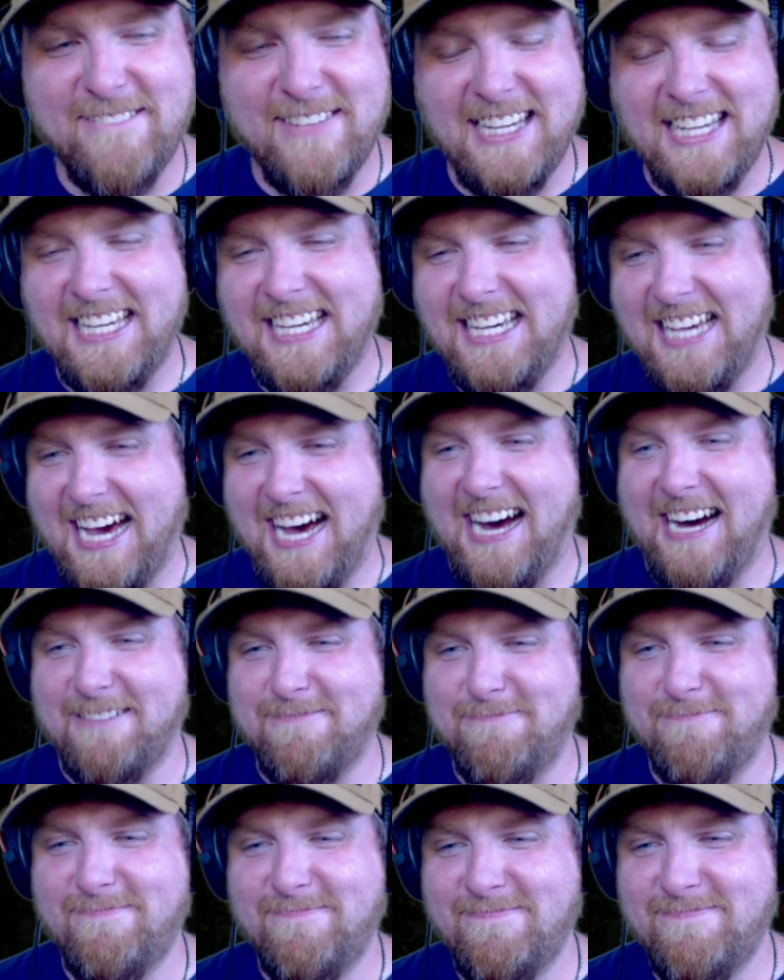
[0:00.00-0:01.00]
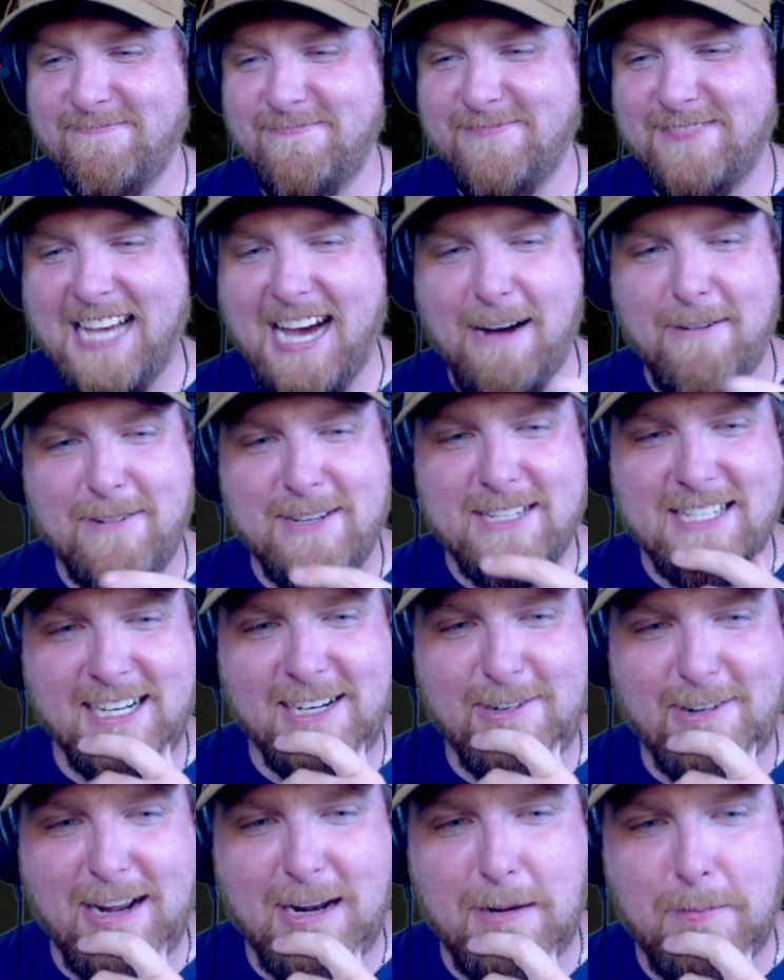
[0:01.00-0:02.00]
Yeah, that was
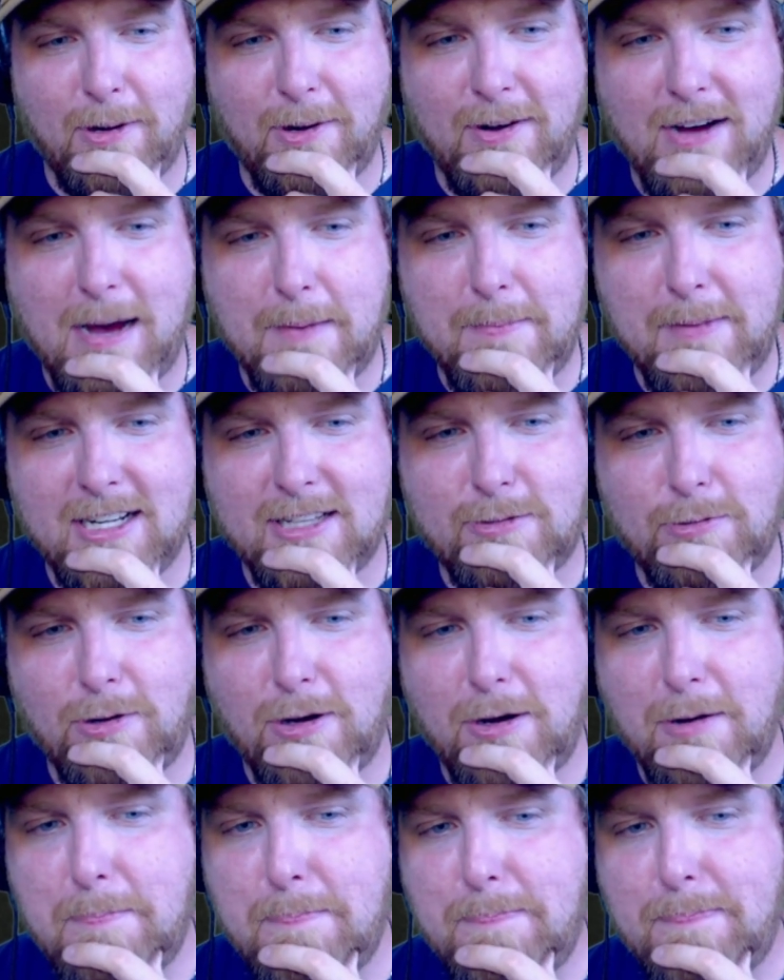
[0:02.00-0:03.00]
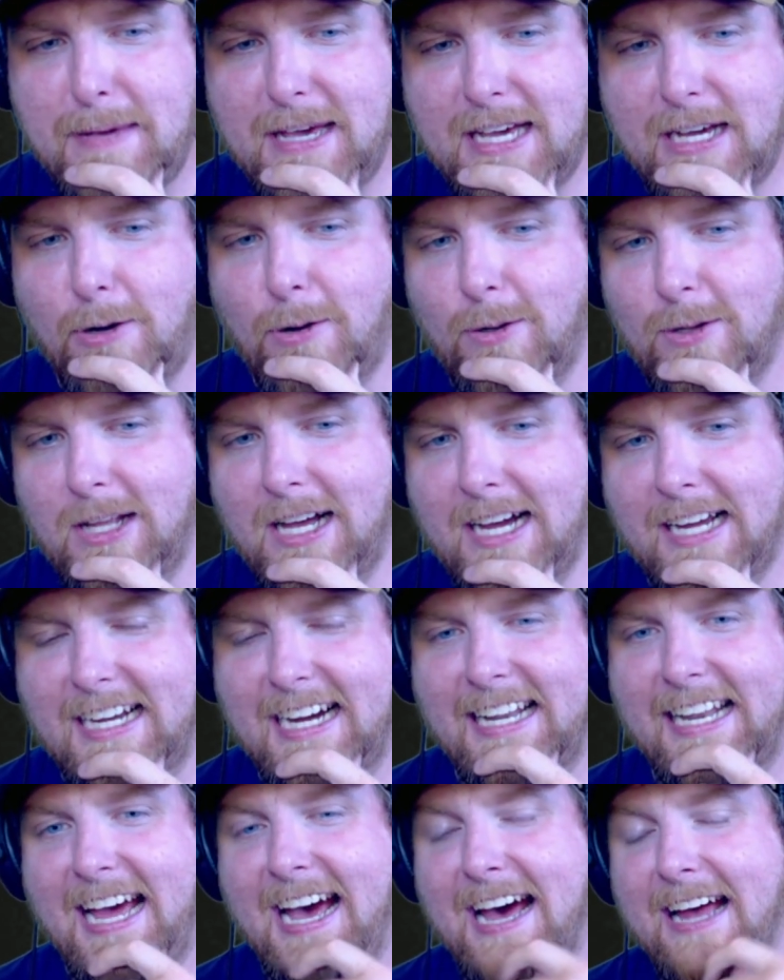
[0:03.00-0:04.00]
incredible. I'm going to throw a big old like
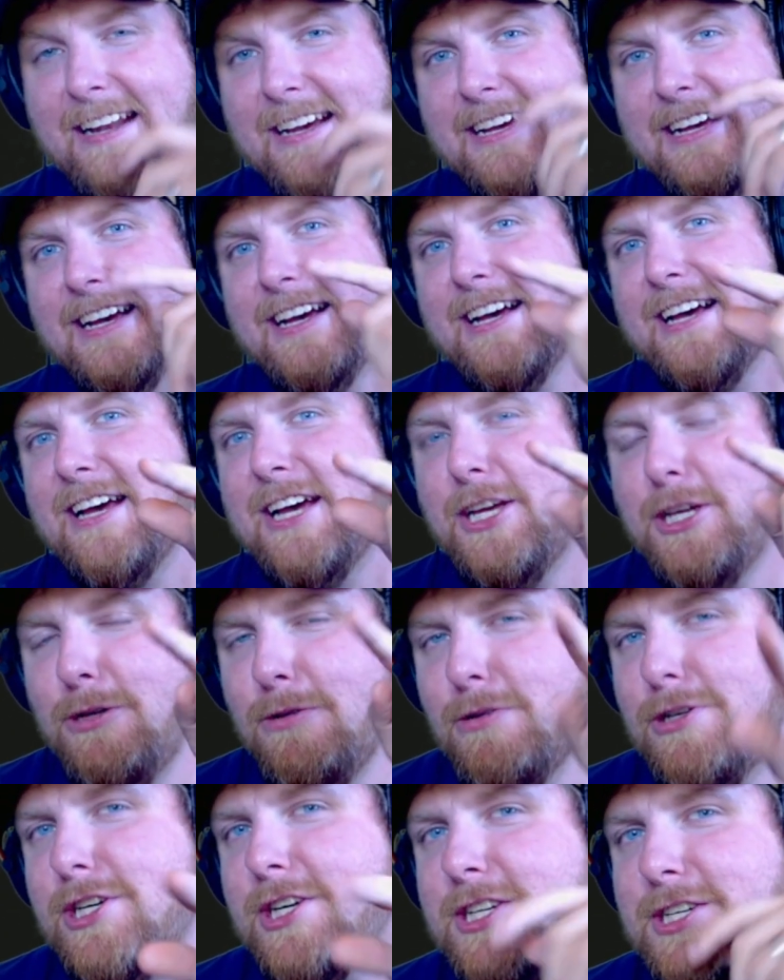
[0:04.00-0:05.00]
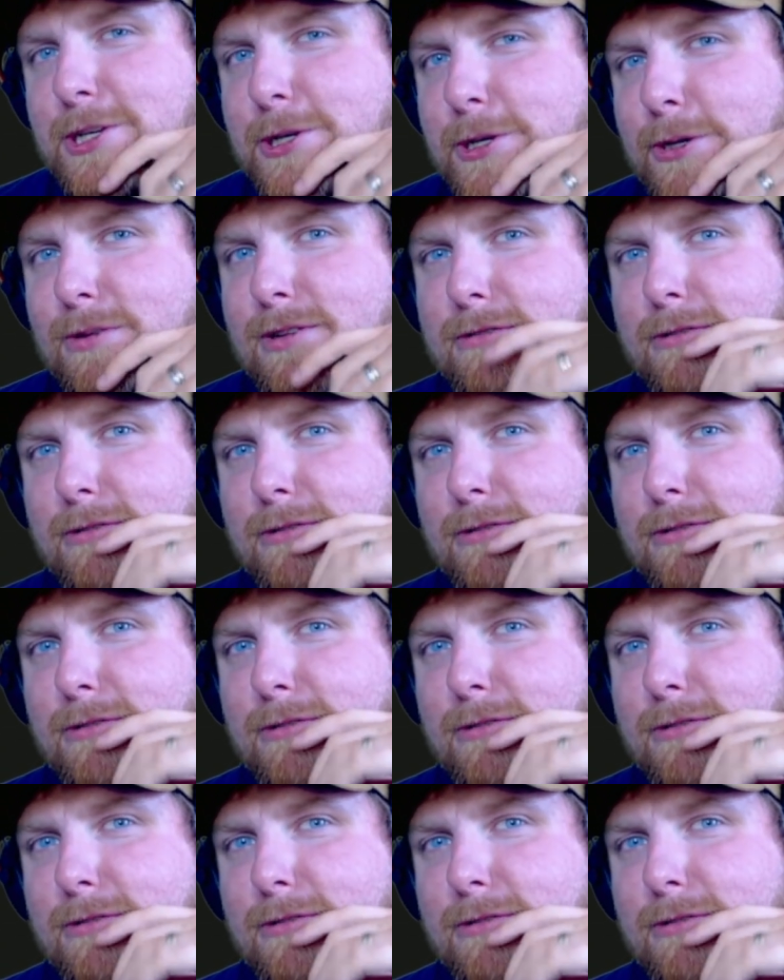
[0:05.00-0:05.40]
on that. You should too.